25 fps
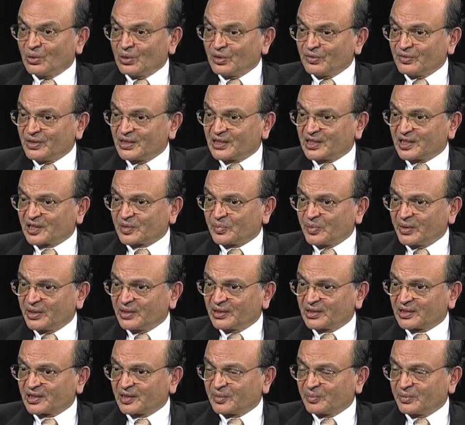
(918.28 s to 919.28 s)
all of this
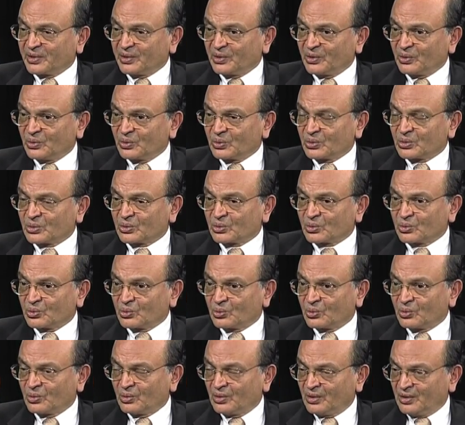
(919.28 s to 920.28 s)
experience can be used
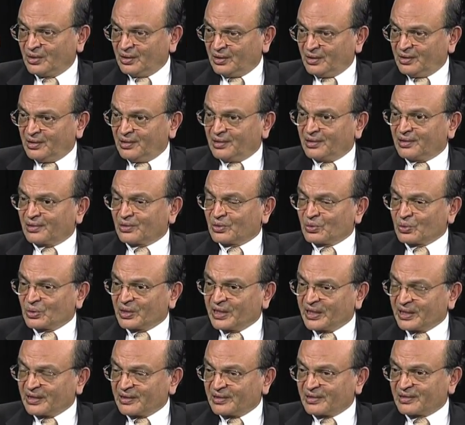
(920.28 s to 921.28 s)
to to
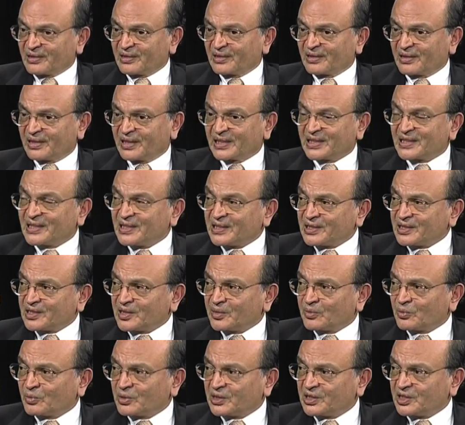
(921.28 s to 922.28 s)
get uh, a
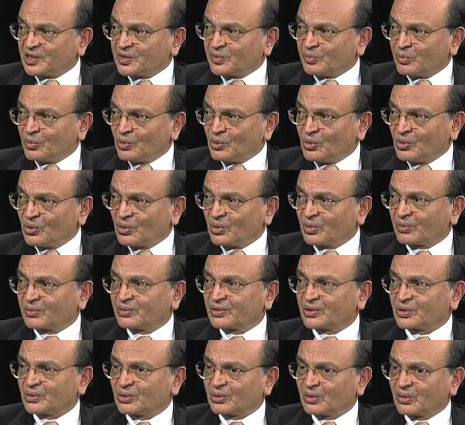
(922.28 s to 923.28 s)
system which is more
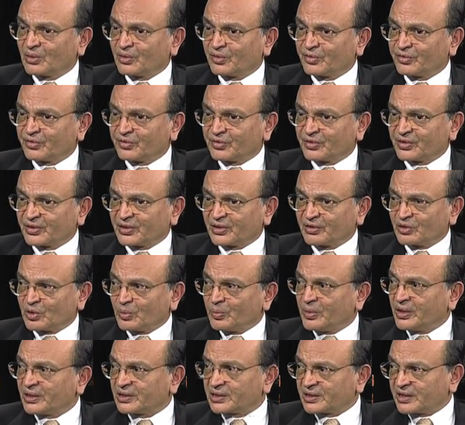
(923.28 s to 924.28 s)
sort of uh,
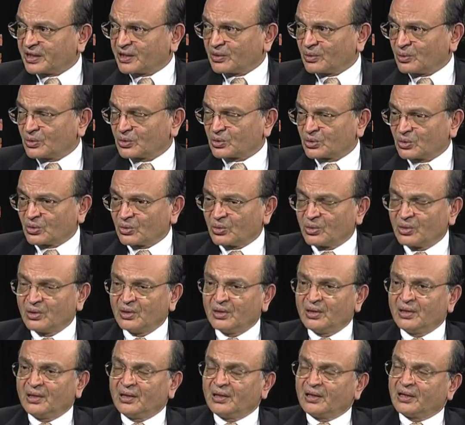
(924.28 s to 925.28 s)
robust and also
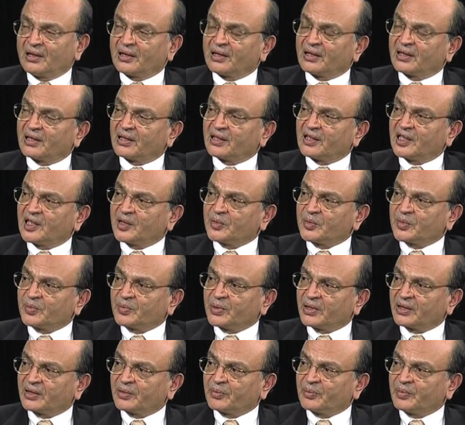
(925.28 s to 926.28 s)
uh, Help
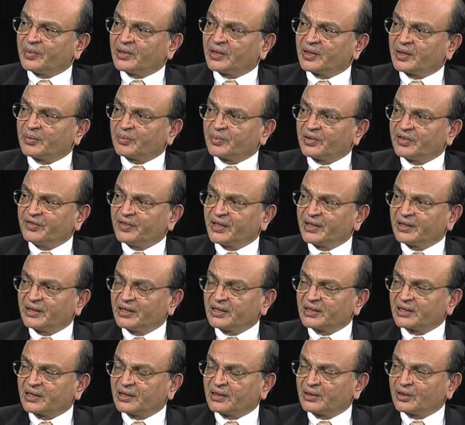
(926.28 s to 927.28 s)
uh, uh, prevent
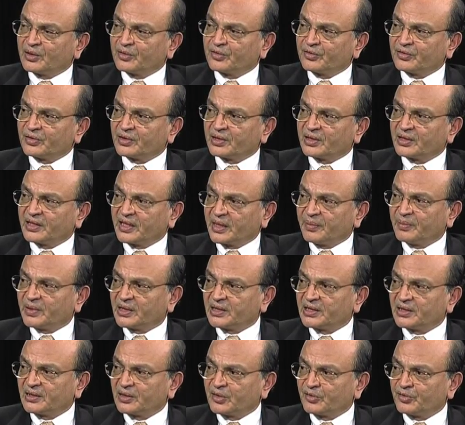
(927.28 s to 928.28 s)
this kind of
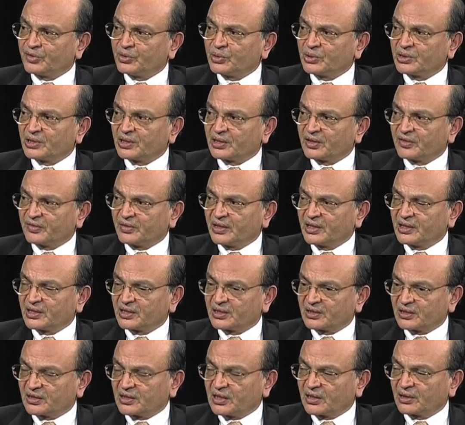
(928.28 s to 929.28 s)
damage in the future if these
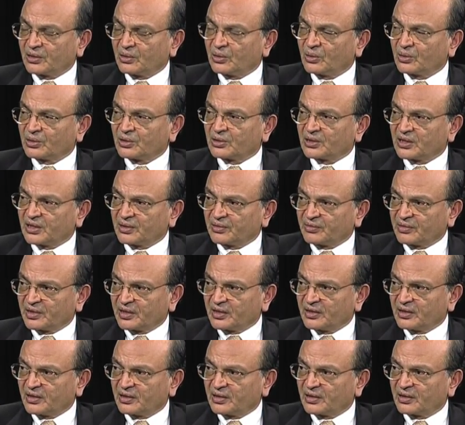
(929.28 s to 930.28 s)
cyclones and
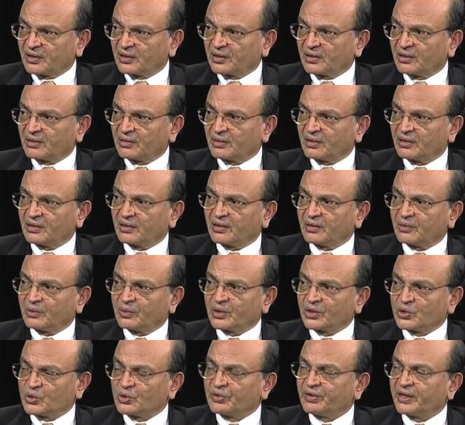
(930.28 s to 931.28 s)

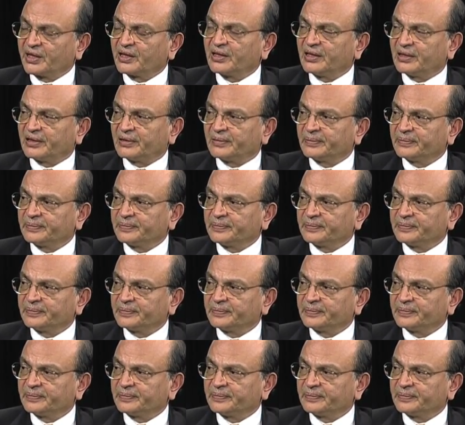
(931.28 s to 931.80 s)
were to recur.